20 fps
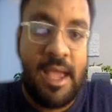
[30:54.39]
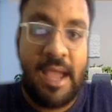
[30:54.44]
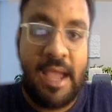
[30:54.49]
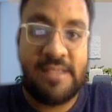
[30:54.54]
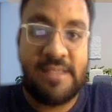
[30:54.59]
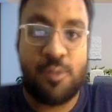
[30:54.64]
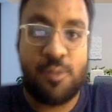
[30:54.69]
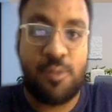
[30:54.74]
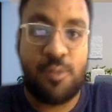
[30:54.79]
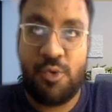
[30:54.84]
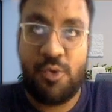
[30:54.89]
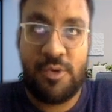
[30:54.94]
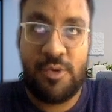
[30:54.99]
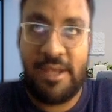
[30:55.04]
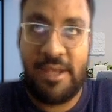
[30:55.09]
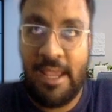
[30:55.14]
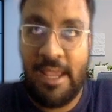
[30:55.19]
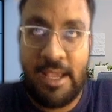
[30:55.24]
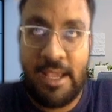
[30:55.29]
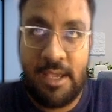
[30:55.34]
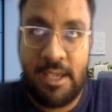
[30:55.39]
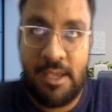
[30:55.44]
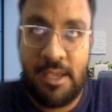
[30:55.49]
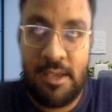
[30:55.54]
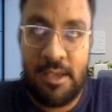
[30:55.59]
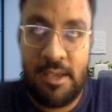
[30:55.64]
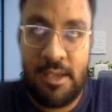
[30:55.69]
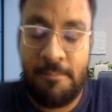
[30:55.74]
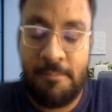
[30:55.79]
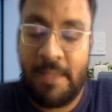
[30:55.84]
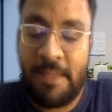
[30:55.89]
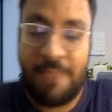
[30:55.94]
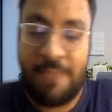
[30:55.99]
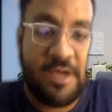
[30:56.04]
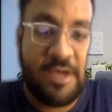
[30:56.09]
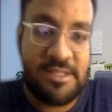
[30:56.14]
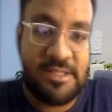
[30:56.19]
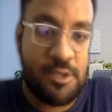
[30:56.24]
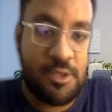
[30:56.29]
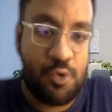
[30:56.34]
I just want to take my
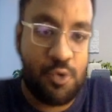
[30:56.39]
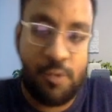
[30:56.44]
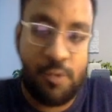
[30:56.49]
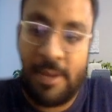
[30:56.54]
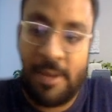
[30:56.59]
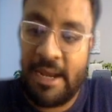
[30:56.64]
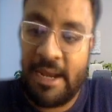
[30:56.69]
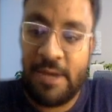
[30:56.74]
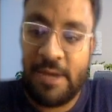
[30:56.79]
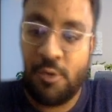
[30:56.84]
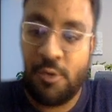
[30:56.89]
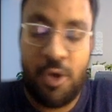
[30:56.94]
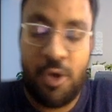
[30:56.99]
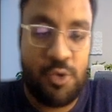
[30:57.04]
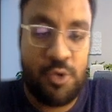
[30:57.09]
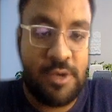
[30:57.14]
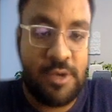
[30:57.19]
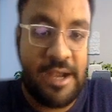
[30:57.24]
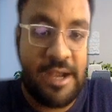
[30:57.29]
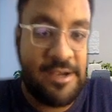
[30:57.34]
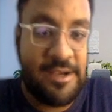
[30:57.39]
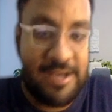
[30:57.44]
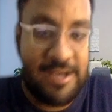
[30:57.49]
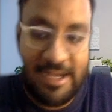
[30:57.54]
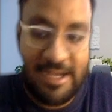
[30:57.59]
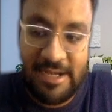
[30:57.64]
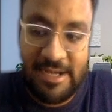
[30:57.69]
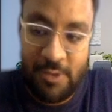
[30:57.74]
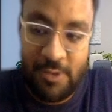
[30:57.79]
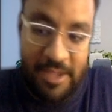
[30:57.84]
father home, and I don't want to get treated.